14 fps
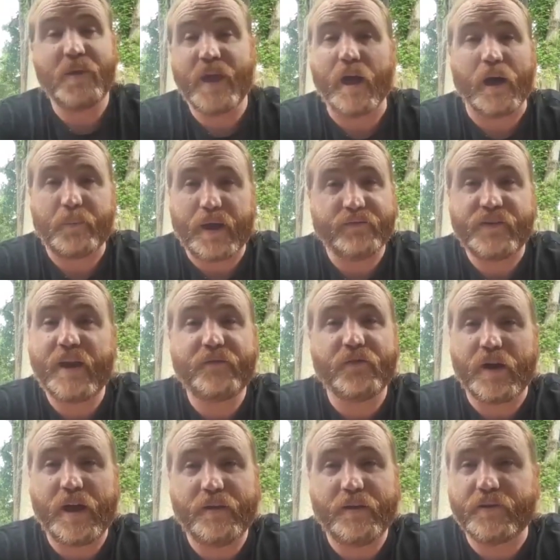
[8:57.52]
me up. I've never,
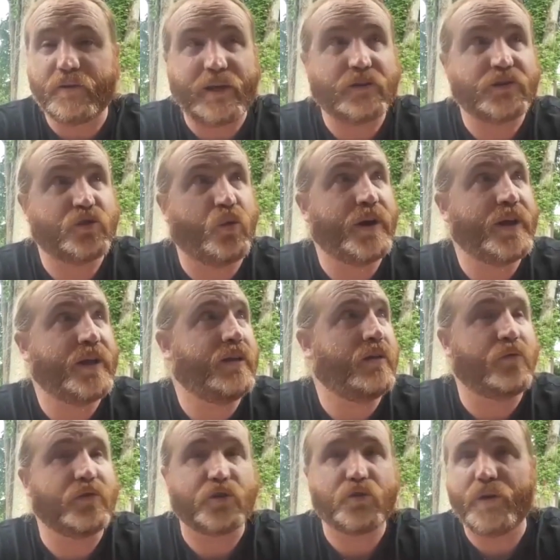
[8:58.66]
that was
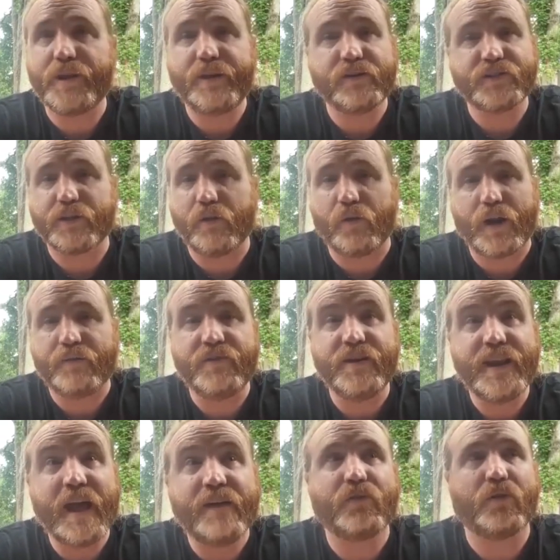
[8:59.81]
over 20 years ago, and I've
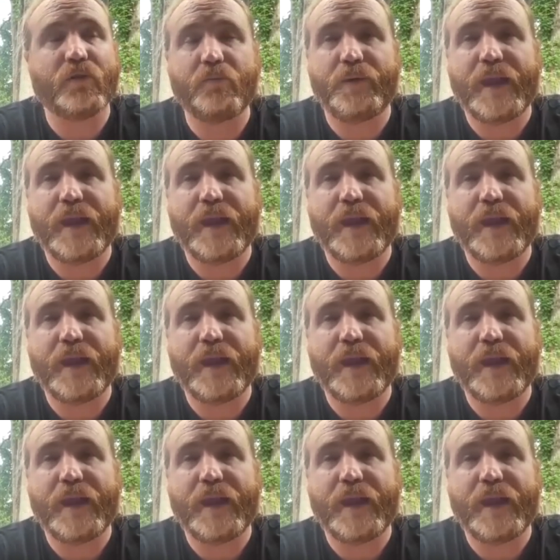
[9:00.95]
never been